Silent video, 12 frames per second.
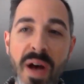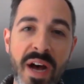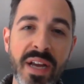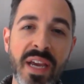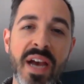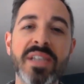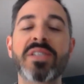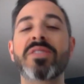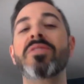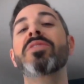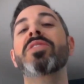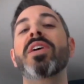podcast
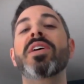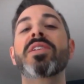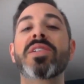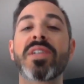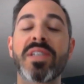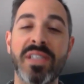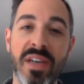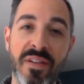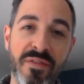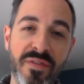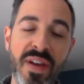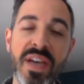search engines
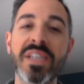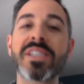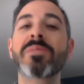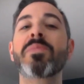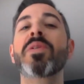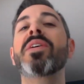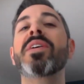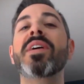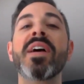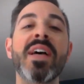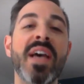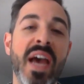and Facebook